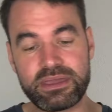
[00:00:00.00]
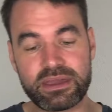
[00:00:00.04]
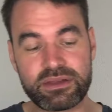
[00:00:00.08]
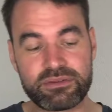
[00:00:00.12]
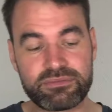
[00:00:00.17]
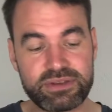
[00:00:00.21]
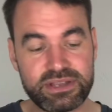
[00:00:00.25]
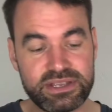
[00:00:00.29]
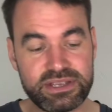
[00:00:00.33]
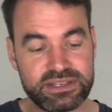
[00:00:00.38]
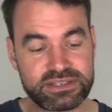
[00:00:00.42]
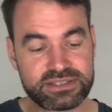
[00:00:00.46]
a
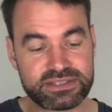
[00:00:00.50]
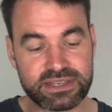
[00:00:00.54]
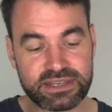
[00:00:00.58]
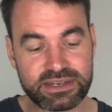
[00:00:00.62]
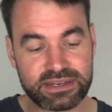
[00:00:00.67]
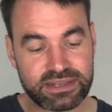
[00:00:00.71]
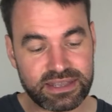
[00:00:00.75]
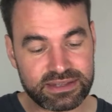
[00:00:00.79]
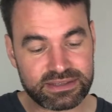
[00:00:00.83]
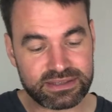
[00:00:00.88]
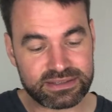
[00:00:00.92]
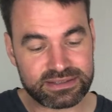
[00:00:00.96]
reason
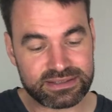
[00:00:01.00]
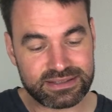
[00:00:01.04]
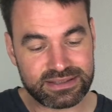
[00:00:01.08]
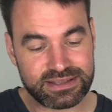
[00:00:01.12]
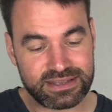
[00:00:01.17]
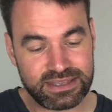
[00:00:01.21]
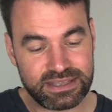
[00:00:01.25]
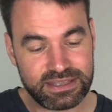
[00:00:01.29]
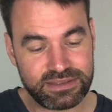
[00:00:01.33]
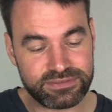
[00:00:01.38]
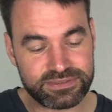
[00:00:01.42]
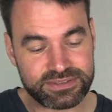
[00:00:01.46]
that the
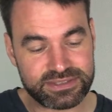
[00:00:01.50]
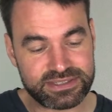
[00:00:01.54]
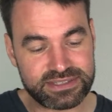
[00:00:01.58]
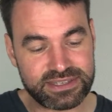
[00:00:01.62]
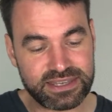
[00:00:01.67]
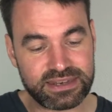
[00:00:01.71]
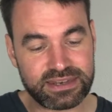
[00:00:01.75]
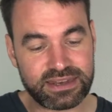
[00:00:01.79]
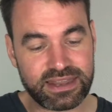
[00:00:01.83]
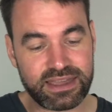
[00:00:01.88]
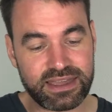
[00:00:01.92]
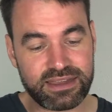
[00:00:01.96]
leaves
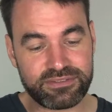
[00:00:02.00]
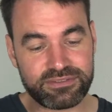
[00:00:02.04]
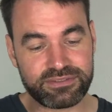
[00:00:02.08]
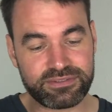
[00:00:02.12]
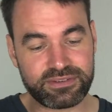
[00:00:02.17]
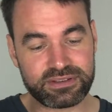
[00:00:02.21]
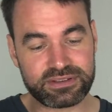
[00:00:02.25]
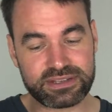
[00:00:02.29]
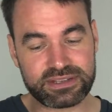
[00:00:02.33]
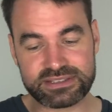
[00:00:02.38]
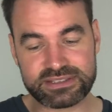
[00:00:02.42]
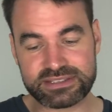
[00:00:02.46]
didn't have
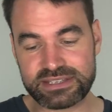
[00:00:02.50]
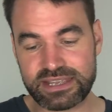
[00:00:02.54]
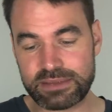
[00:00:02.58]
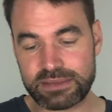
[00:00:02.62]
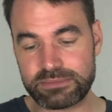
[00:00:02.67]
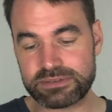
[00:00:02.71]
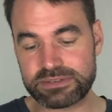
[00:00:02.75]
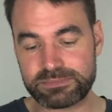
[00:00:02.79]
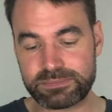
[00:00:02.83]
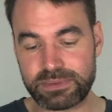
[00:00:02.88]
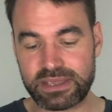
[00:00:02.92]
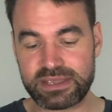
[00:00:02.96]
the same
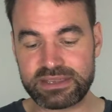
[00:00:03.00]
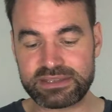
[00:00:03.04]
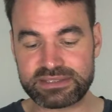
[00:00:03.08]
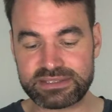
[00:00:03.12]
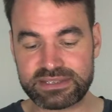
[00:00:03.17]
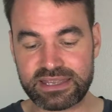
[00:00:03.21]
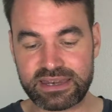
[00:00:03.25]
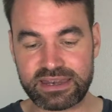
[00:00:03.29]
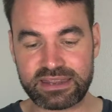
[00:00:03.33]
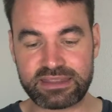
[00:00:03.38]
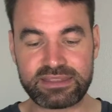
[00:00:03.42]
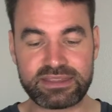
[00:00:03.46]
space
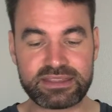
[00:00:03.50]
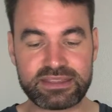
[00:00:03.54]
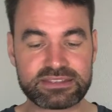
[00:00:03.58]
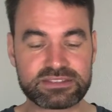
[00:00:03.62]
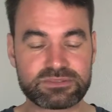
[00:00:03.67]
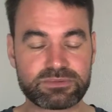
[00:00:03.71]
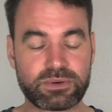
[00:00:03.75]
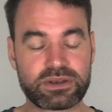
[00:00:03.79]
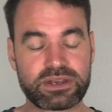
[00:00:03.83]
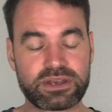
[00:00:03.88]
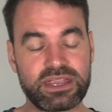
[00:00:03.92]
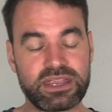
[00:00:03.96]
than in this
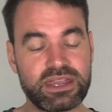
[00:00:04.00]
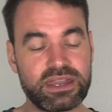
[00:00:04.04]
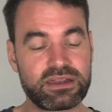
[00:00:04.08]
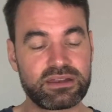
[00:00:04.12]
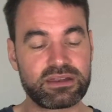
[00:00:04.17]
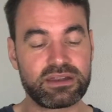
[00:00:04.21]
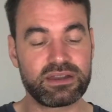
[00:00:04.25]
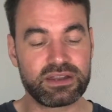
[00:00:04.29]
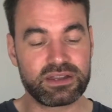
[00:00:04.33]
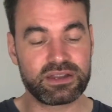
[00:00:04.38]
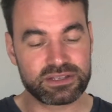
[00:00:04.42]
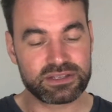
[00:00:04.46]
one
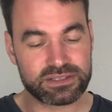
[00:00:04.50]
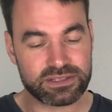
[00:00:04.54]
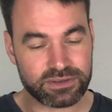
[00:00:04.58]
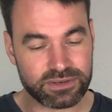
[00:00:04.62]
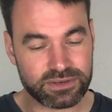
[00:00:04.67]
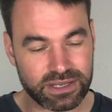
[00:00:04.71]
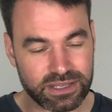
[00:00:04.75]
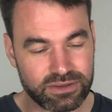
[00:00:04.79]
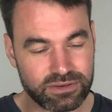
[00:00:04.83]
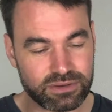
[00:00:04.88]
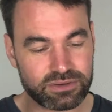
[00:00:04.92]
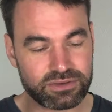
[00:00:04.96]
here, so
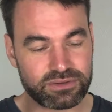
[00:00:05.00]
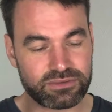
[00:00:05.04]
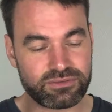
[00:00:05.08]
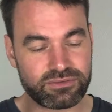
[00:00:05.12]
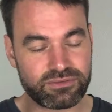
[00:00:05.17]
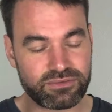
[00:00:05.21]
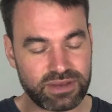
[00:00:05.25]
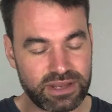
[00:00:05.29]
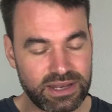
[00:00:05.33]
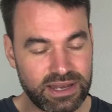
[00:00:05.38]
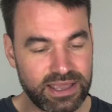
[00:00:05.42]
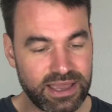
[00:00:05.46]
they couldn't
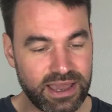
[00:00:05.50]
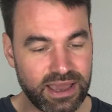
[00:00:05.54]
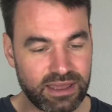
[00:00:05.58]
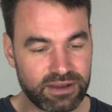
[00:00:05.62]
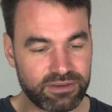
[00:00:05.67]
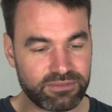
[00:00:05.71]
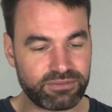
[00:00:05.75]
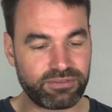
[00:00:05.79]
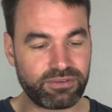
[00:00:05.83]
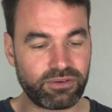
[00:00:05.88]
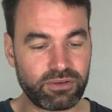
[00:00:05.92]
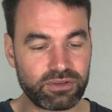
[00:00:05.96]
really
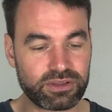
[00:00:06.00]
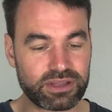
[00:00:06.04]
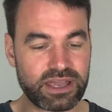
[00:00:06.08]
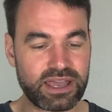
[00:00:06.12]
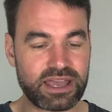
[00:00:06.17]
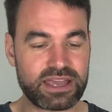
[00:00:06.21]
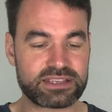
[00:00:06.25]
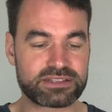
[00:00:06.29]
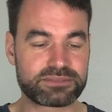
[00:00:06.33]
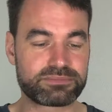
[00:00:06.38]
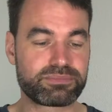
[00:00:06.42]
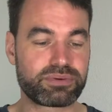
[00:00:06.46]
unfold
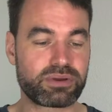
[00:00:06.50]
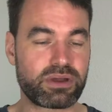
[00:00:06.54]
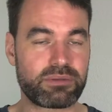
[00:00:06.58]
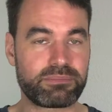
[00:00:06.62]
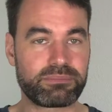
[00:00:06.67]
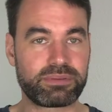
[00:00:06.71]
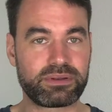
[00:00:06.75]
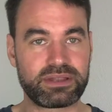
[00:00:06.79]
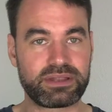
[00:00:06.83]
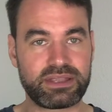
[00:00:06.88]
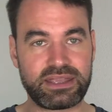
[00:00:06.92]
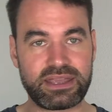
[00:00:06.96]
as
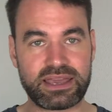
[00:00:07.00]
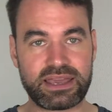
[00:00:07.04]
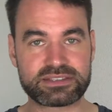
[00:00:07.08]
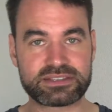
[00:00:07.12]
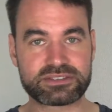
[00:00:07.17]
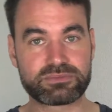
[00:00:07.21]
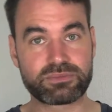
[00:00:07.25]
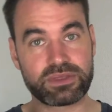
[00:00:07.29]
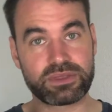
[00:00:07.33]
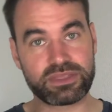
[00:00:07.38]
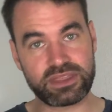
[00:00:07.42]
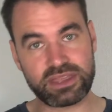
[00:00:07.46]
properly
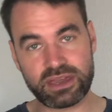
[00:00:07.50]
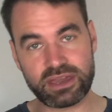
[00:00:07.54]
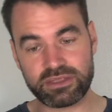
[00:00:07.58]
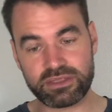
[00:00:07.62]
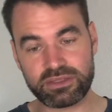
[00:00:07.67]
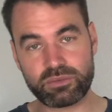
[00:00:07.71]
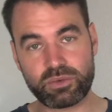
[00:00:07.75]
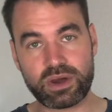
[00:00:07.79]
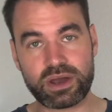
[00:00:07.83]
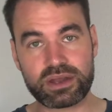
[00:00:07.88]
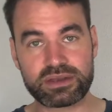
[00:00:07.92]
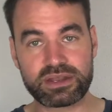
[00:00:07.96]
as with the other
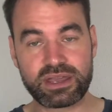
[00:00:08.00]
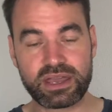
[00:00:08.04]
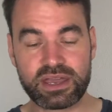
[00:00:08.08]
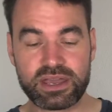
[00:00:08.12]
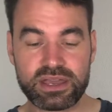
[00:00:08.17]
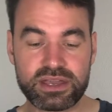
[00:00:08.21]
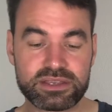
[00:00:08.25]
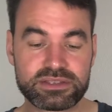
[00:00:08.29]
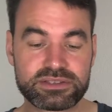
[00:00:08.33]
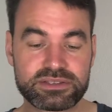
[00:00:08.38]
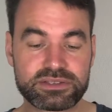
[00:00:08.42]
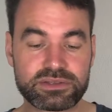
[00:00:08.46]
one.
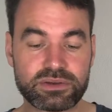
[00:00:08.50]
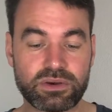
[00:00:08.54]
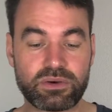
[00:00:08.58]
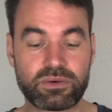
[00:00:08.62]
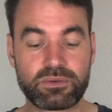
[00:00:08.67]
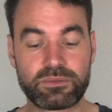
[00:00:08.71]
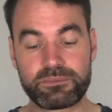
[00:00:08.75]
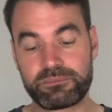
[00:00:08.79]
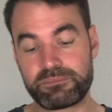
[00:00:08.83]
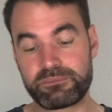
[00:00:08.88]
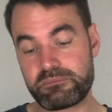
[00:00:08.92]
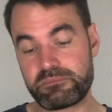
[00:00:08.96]

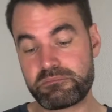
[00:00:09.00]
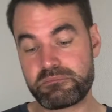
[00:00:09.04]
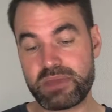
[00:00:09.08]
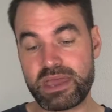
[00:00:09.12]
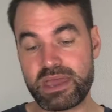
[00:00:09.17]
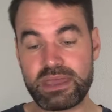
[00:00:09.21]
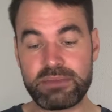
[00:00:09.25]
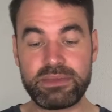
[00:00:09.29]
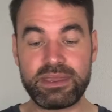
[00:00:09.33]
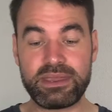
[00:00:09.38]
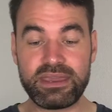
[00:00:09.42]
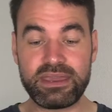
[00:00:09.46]
So
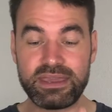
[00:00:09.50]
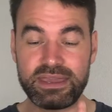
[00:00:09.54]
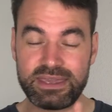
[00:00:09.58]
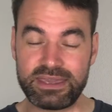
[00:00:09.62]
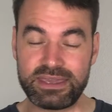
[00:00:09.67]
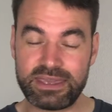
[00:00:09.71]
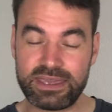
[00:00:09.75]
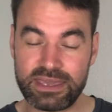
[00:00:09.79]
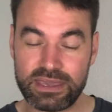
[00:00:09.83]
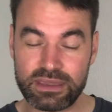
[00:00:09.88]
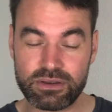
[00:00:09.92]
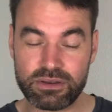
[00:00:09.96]
maybe
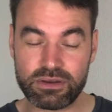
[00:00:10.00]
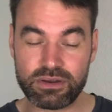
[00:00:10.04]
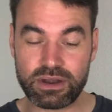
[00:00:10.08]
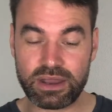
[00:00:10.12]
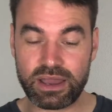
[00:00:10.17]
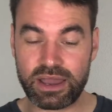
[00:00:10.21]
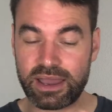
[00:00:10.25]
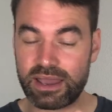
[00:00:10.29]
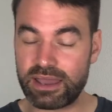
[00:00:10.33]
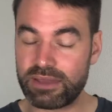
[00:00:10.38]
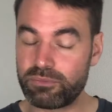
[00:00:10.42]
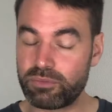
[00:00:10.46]
here
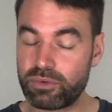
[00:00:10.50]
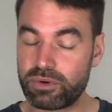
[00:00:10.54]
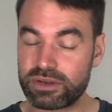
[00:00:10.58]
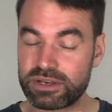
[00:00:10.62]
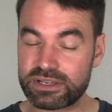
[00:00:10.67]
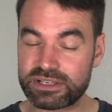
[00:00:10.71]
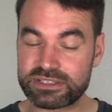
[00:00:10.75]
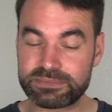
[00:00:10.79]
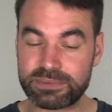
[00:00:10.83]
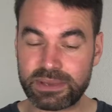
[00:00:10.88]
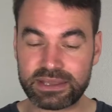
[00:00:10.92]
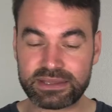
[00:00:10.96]
I would
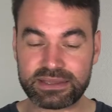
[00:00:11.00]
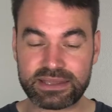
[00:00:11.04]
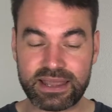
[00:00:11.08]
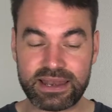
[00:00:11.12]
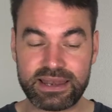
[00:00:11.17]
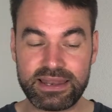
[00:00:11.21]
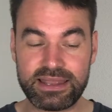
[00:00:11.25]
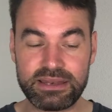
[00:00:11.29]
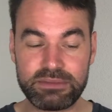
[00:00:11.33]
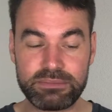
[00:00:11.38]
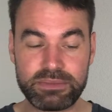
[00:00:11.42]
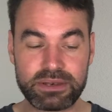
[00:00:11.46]
expect a
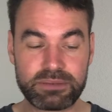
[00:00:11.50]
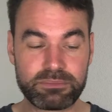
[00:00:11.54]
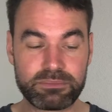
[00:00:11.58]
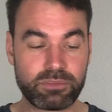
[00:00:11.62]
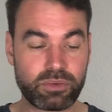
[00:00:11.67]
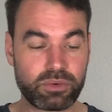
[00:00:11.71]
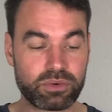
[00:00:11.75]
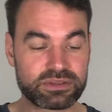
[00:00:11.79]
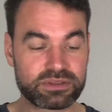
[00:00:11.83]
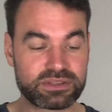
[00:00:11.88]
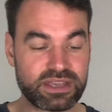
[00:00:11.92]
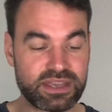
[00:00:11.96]
little bit
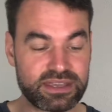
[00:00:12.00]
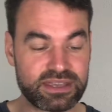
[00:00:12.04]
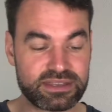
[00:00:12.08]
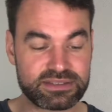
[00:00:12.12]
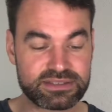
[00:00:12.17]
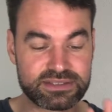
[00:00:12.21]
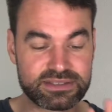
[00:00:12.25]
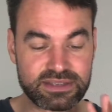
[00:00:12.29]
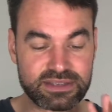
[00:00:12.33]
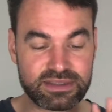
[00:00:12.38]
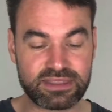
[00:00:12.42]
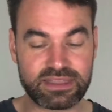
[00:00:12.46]
more
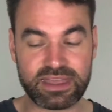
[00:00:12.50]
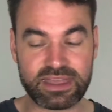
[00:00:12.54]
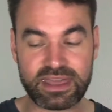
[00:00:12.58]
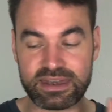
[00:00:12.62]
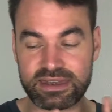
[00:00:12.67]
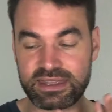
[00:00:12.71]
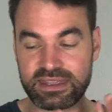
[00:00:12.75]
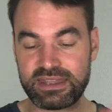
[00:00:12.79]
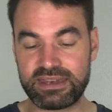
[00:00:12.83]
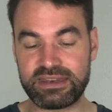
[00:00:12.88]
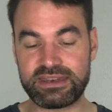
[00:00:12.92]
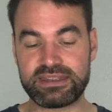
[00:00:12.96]
taste
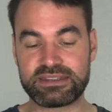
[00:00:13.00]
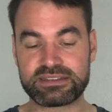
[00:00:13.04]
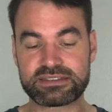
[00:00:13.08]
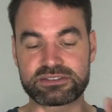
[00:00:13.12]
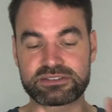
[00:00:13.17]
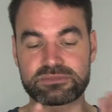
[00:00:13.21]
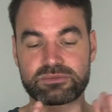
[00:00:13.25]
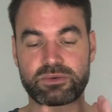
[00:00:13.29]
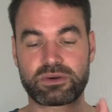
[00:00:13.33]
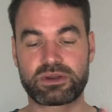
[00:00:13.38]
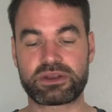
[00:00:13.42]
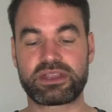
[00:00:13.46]
than in
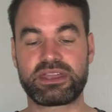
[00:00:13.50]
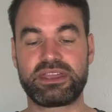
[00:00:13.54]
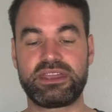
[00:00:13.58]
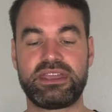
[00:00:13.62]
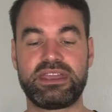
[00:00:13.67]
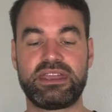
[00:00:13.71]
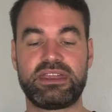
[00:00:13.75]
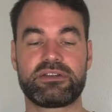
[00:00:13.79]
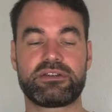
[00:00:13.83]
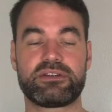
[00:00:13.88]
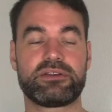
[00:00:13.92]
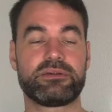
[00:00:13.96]
this one
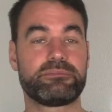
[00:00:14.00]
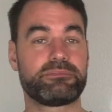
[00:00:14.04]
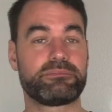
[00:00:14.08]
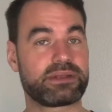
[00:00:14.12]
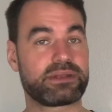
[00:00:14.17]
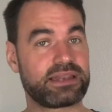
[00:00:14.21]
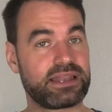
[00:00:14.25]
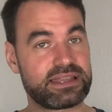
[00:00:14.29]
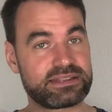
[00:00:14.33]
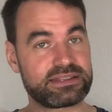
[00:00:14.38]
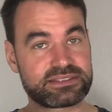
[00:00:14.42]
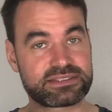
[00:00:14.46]
here.
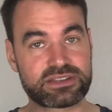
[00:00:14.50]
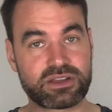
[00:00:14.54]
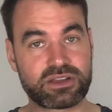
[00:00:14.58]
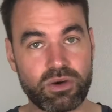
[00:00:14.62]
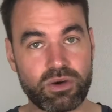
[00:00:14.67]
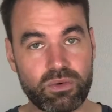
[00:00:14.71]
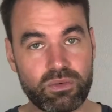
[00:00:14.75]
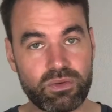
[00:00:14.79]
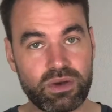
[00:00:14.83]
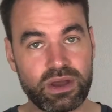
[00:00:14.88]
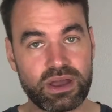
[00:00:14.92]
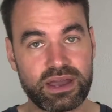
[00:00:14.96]
But let's
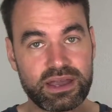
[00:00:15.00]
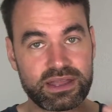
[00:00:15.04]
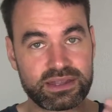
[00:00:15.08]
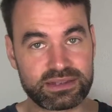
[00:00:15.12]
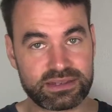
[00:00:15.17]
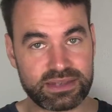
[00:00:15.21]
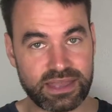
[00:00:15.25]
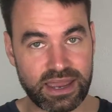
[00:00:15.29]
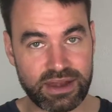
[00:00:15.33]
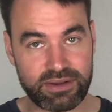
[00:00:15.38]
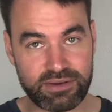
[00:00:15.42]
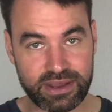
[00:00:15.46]
go
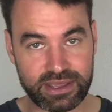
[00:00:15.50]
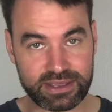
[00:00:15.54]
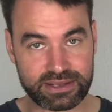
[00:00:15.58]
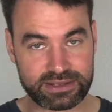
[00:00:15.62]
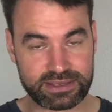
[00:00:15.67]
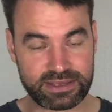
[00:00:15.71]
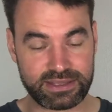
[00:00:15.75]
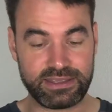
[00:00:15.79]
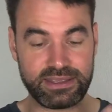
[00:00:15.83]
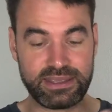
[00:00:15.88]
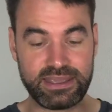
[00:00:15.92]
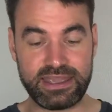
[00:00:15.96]

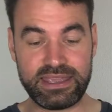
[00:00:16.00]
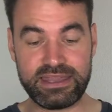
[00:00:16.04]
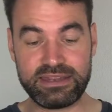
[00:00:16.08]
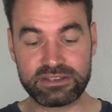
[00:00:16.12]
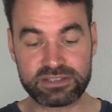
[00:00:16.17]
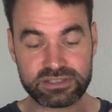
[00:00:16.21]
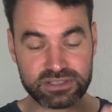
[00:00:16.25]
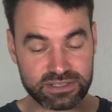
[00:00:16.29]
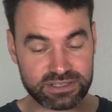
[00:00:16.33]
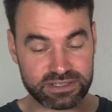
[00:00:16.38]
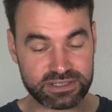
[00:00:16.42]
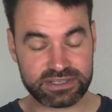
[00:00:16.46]
directly
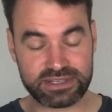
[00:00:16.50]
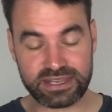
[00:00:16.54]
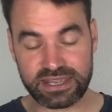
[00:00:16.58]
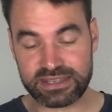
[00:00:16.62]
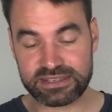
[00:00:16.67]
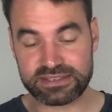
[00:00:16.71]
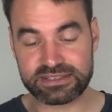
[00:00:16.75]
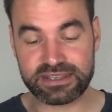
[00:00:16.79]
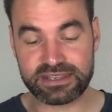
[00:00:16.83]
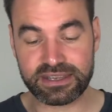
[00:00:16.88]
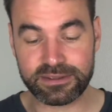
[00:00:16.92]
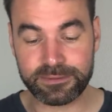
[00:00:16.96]
into the
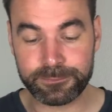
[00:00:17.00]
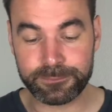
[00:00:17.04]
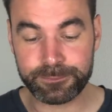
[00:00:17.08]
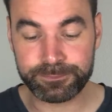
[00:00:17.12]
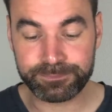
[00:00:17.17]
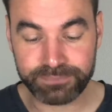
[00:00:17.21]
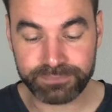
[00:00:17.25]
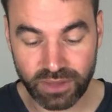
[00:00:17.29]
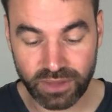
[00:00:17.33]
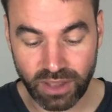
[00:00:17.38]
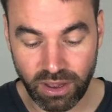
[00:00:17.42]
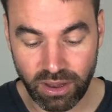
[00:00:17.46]
tasting
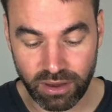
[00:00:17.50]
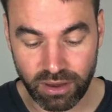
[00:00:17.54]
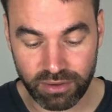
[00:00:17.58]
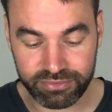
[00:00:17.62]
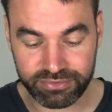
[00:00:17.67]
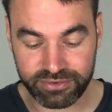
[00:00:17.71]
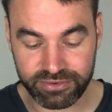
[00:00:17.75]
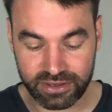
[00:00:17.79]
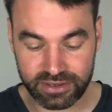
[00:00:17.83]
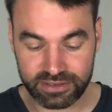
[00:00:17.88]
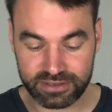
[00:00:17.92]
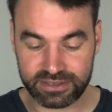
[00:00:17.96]

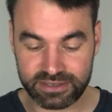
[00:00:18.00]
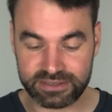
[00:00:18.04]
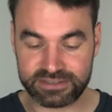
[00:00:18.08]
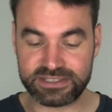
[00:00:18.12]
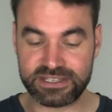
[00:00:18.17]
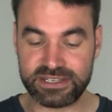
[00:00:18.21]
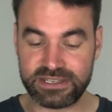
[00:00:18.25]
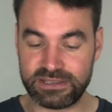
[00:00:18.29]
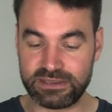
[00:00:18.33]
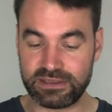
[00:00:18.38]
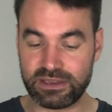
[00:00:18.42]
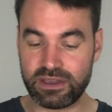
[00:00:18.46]
of the
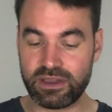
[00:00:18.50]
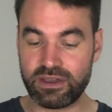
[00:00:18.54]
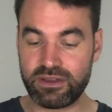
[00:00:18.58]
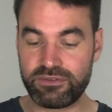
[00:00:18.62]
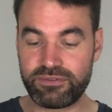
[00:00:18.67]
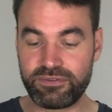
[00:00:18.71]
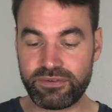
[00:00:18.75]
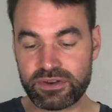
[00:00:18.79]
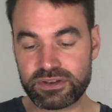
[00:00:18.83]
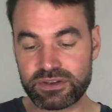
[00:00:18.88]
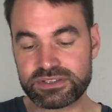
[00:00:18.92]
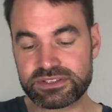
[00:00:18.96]
tea.
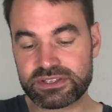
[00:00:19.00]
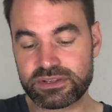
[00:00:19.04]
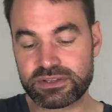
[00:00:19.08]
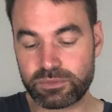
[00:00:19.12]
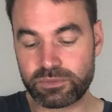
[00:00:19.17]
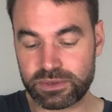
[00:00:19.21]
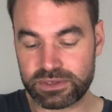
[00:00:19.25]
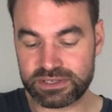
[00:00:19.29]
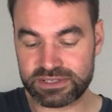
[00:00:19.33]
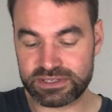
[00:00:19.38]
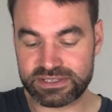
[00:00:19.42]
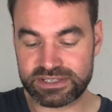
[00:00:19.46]
First
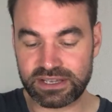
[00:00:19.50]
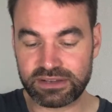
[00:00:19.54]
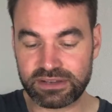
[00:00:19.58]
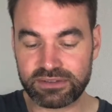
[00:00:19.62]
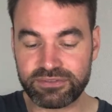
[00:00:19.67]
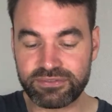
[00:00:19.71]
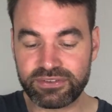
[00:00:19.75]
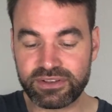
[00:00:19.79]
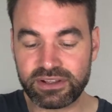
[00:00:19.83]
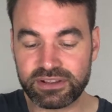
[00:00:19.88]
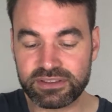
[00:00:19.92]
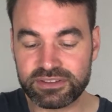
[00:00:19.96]
with the silk
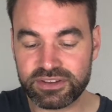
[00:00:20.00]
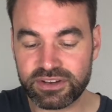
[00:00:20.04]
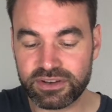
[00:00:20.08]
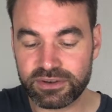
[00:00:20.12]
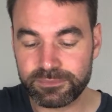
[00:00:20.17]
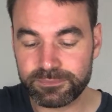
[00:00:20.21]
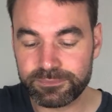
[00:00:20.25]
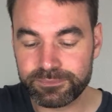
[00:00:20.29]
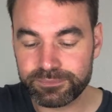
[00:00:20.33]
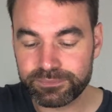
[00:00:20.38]
filter.